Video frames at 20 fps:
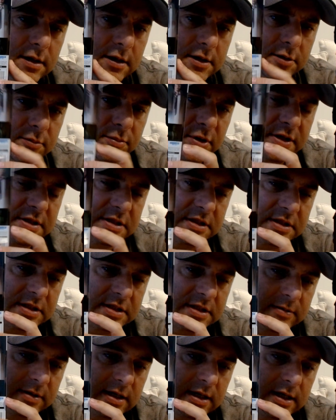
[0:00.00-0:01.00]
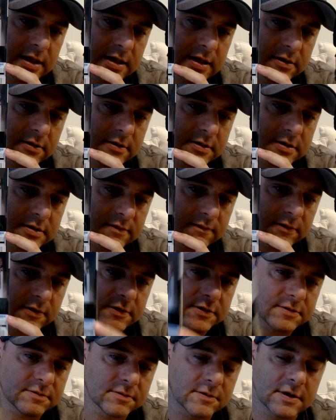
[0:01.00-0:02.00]
He plays the same guy here as the
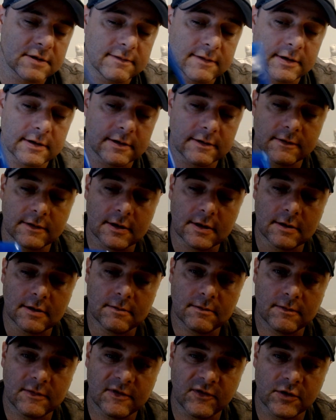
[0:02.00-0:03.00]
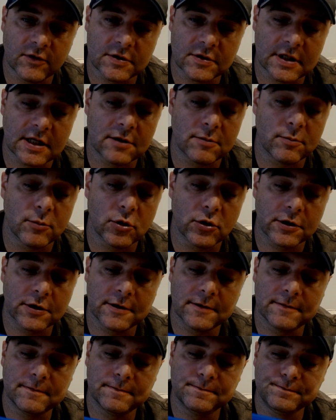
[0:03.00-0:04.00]
first one, I forget his name, the first
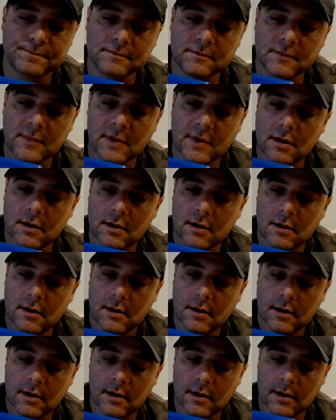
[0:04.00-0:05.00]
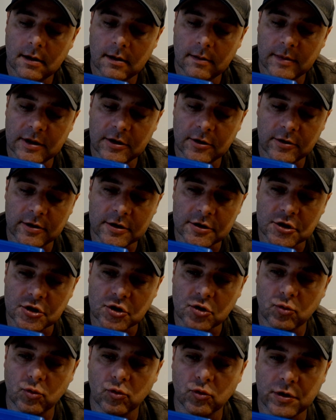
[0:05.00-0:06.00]
Deathmark. And you're in a
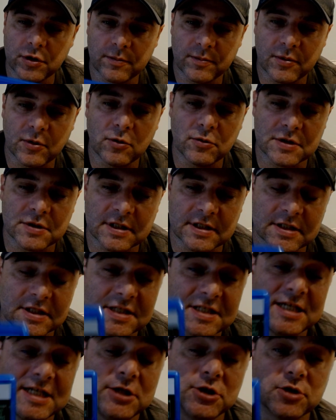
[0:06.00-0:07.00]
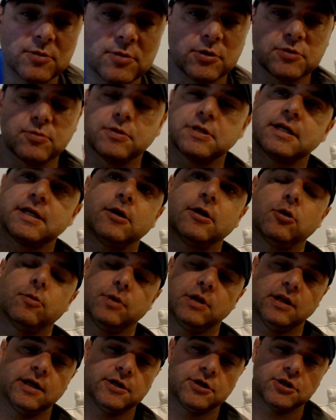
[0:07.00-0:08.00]
school. You're posing as a teacher because once again,
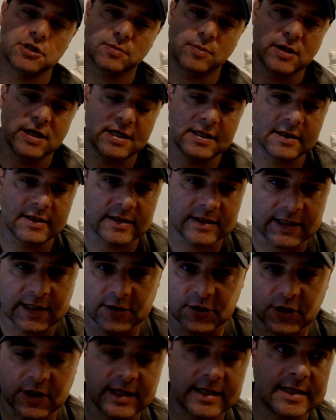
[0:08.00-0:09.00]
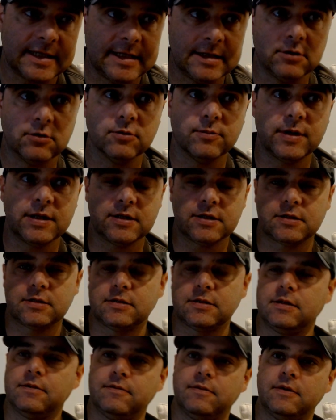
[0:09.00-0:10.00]
urban legends playing to this. Kids are getting killed by
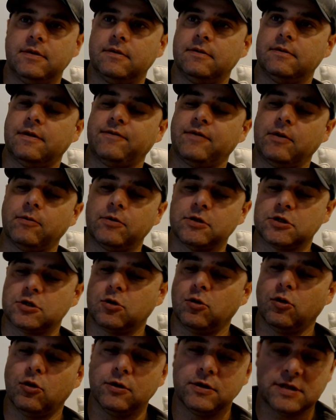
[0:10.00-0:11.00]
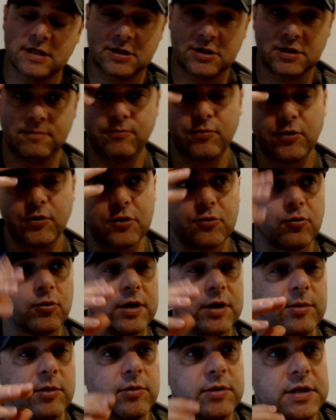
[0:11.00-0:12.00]
this. I forget what it's called. It's actually pretty
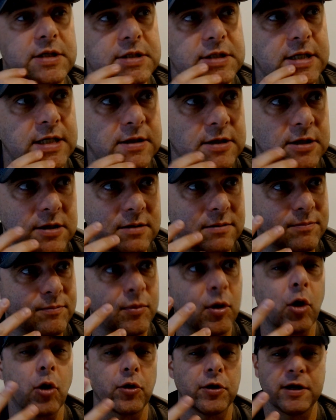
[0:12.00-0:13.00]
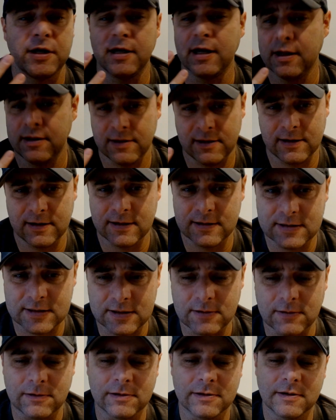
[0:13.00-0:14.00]
creepy when you see it. The Departed, I think it's
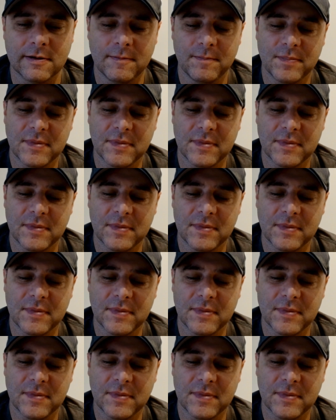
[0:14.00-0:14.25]
called.